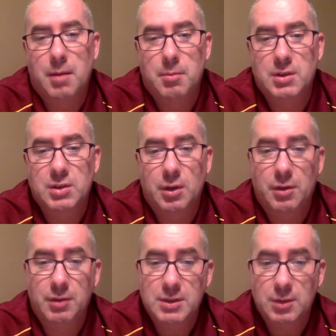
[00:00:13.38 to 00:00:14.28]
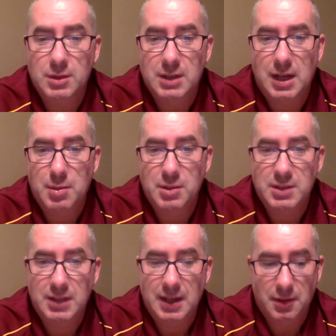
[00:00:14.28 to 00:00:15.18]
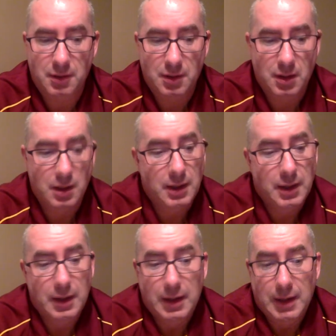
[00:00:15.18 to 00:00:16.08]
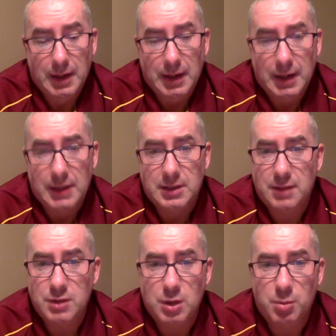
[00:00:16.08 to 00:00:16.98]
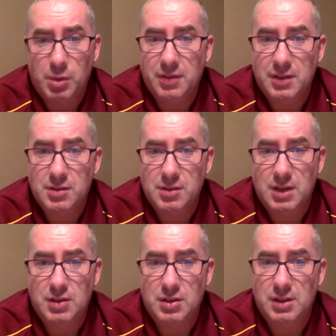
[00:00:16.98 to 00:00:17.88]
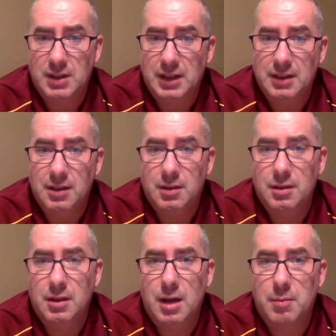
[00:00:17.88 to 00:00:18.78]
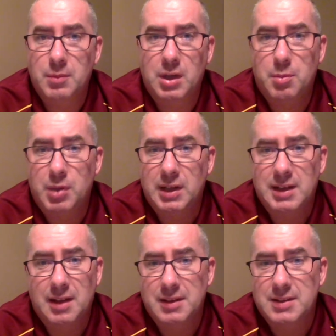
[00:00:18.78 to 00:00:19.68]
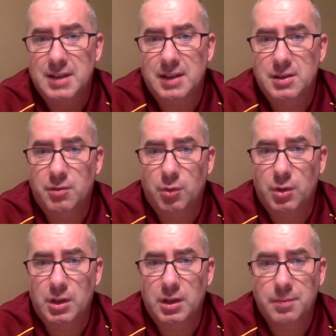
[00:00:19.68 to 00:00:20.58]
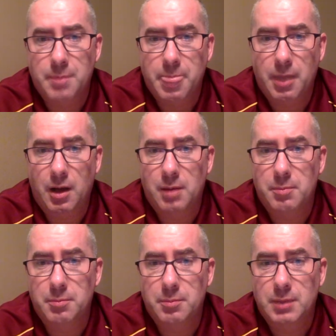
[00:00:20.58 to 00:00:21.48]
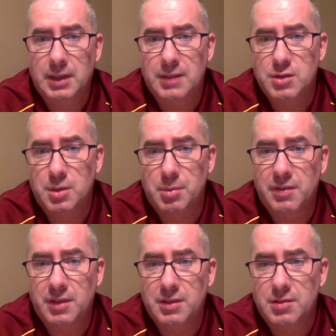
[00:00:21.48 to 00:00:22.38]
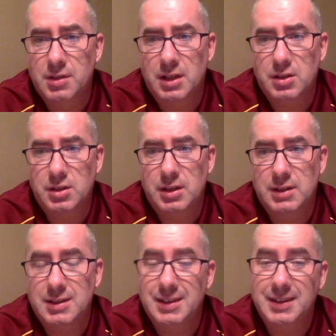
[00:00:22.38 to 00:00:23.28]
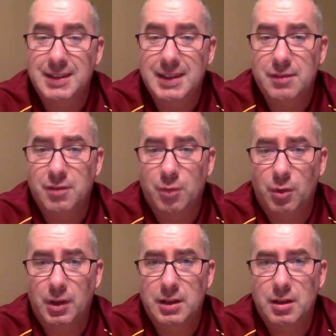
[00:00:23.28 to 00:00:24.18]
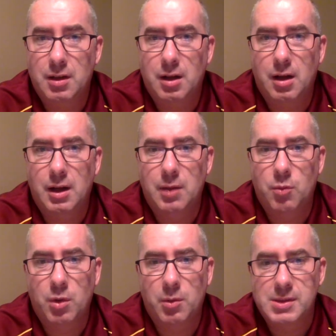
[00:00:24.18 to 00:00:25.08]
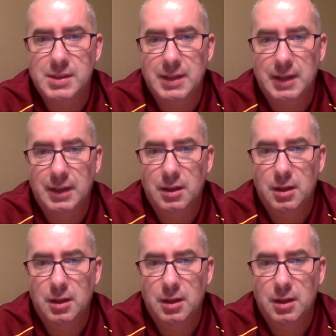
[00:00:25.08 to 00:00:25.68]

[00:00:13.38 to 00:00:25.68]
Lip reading: So the resource guide I put together, it gives you a brief introduction in, I'm going to break down each section for you. It gives you a brief introduction as to the need for it and what we're seeing.